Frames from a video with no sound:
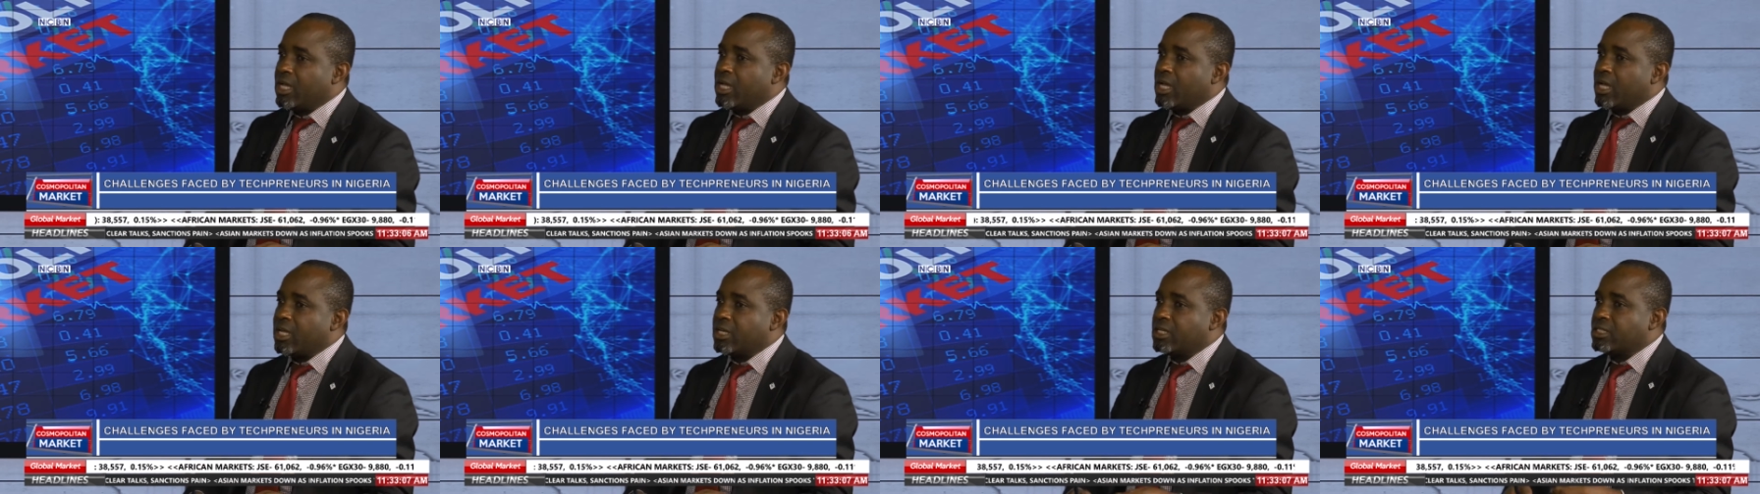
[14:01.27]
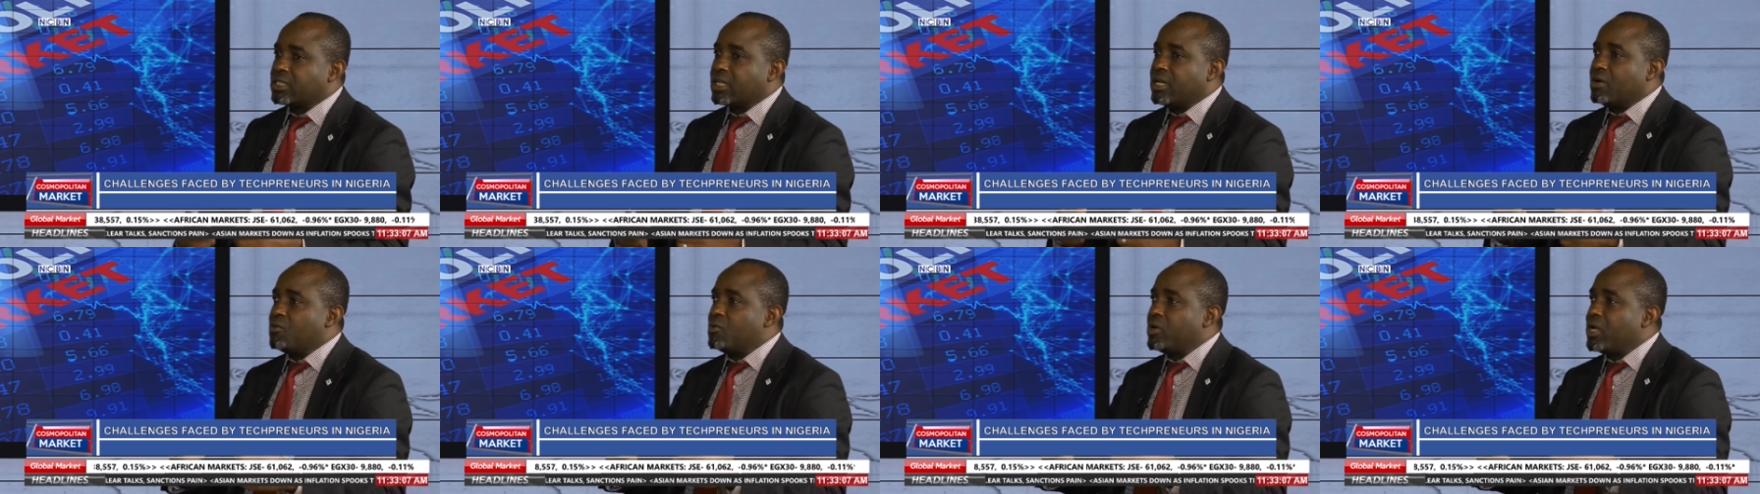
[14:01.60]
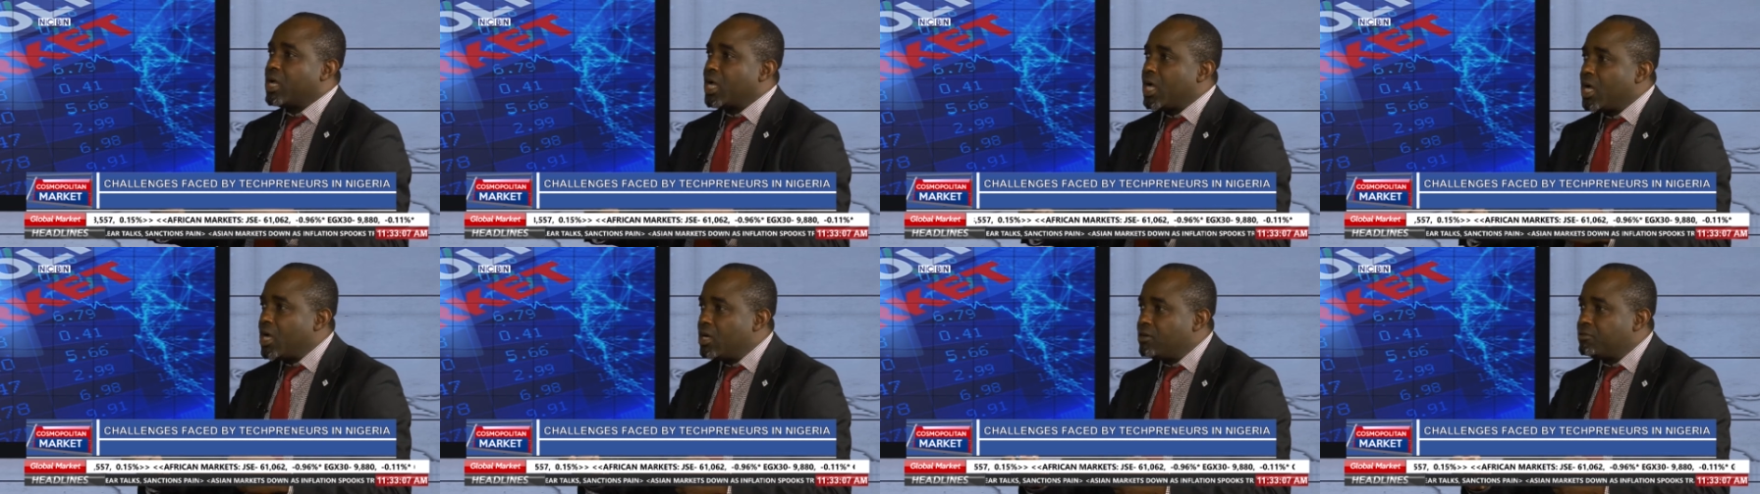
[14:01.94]
at least can we
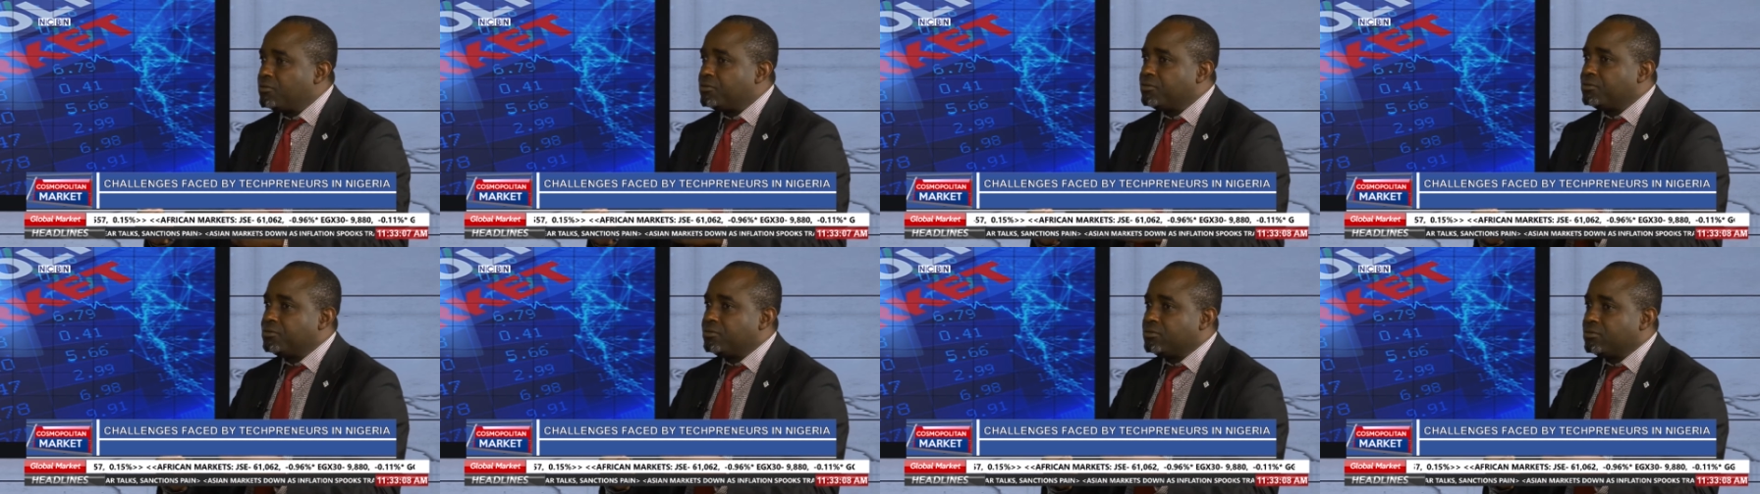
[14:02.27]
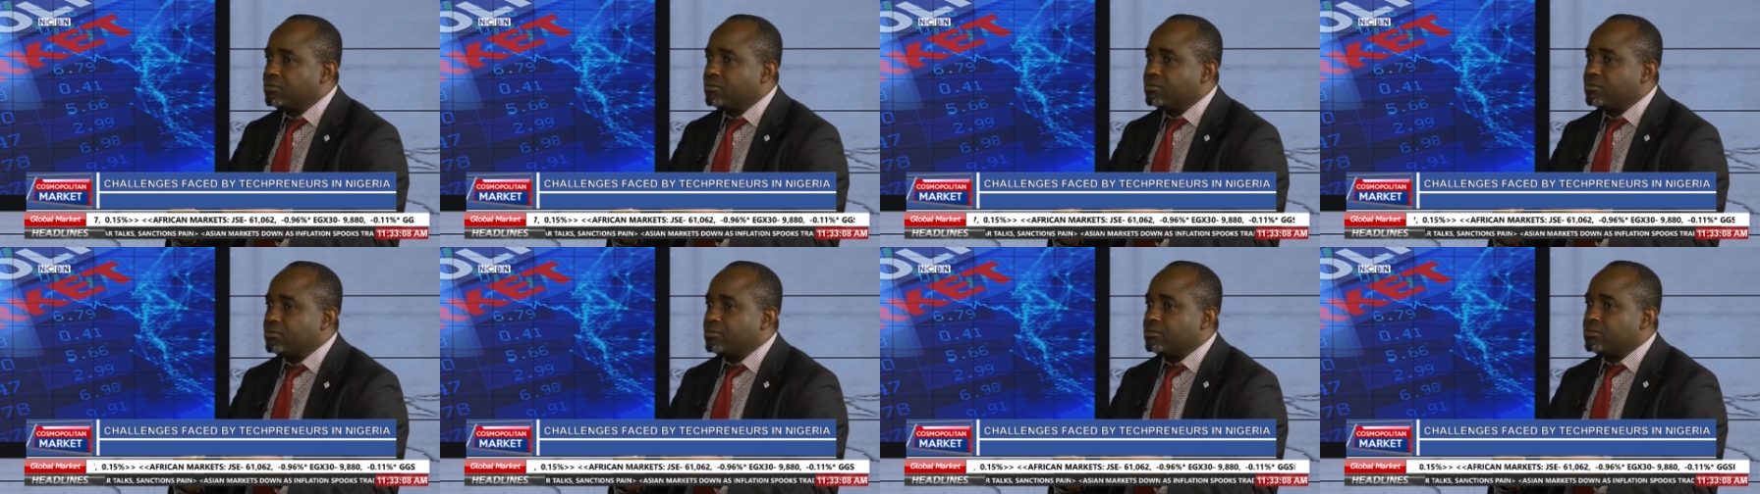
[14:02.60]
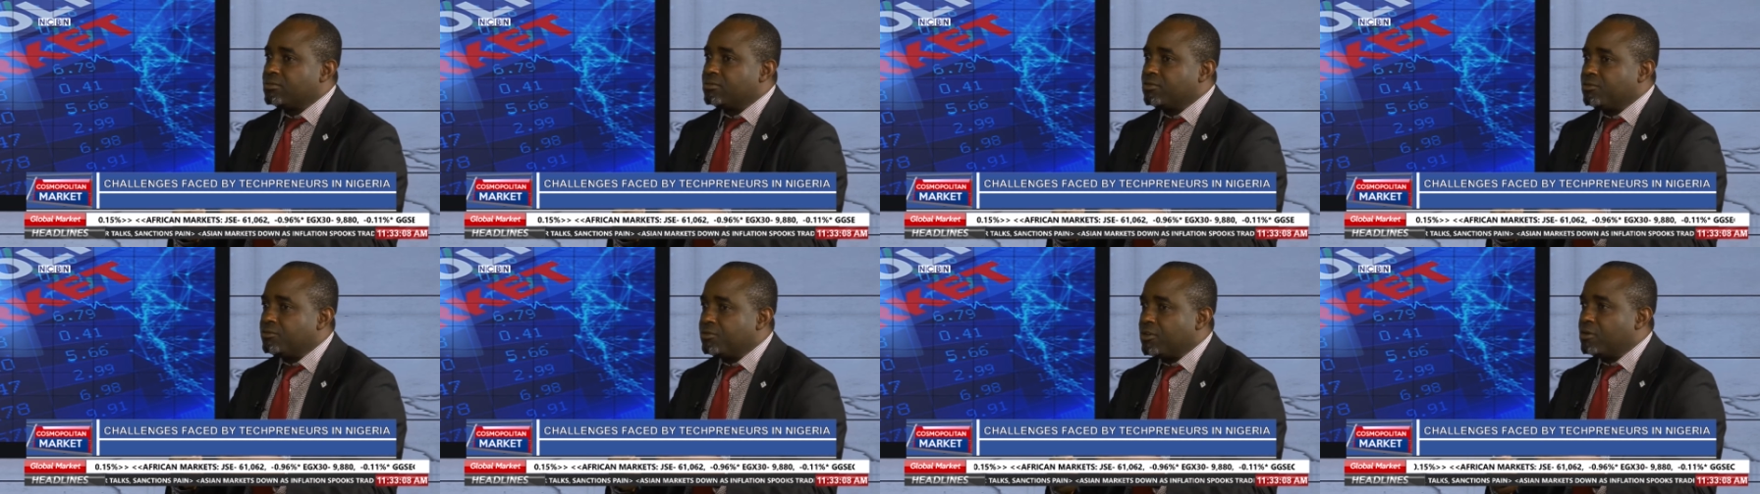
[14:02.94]
have
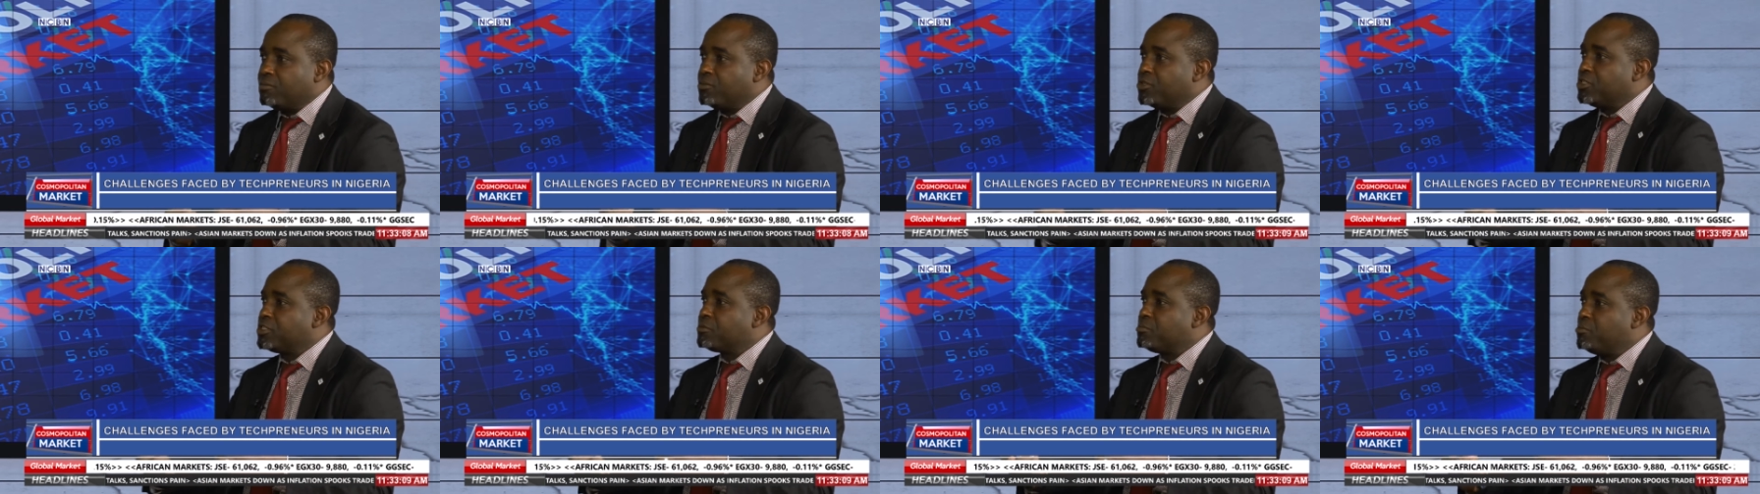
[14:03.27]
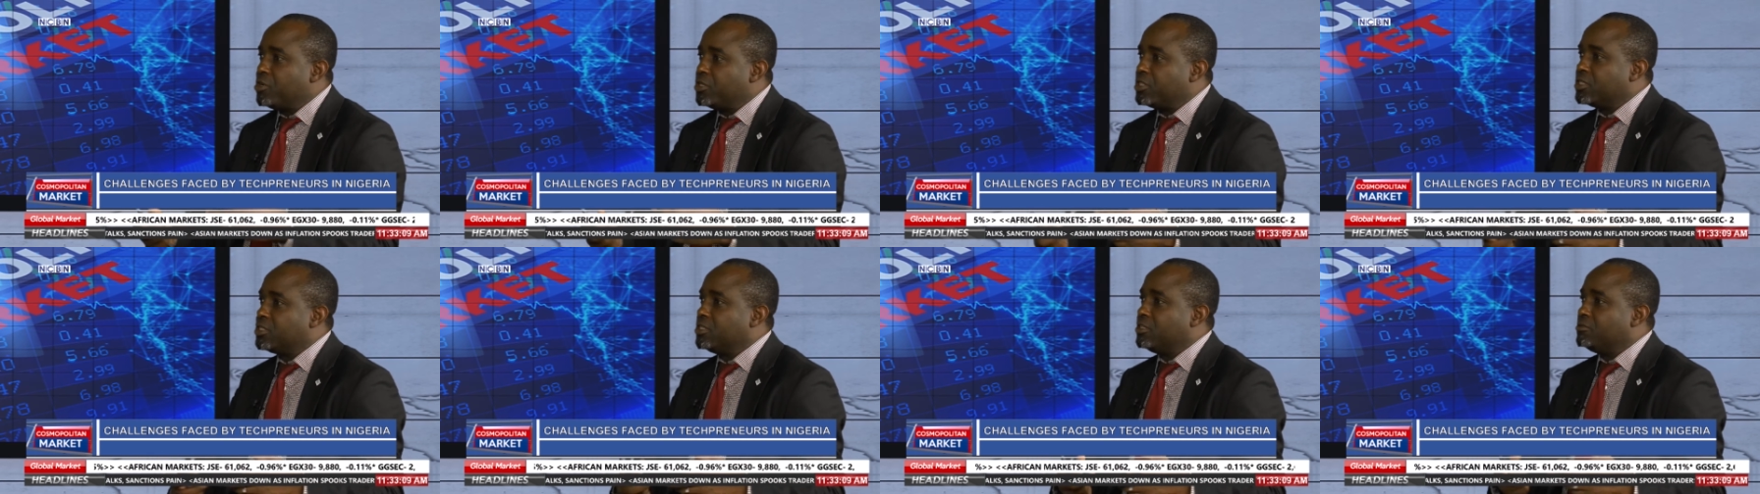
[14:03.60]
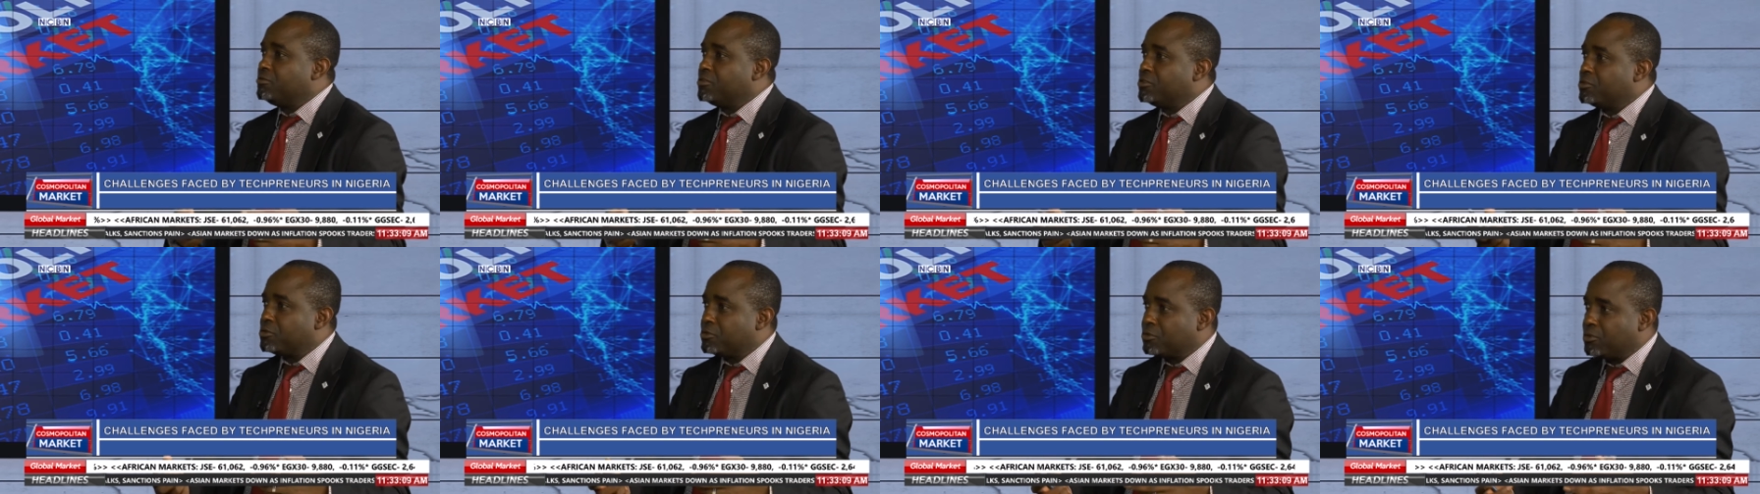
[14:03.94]
from this money
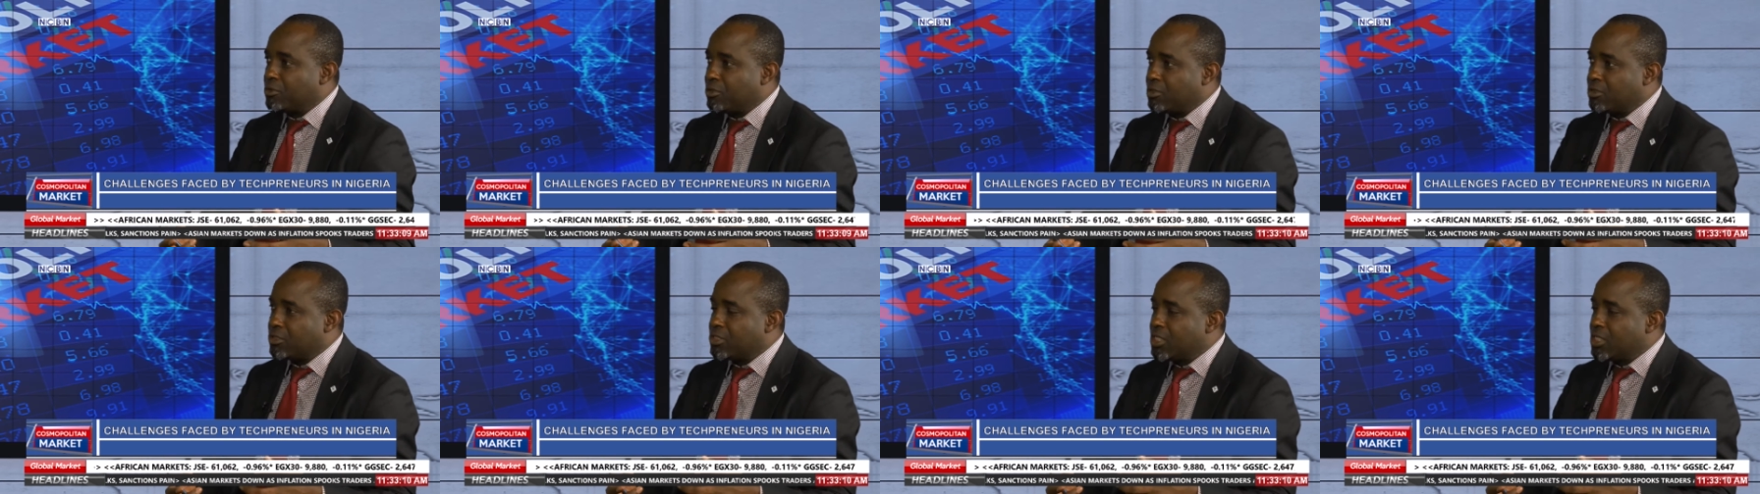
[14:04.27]
given to us,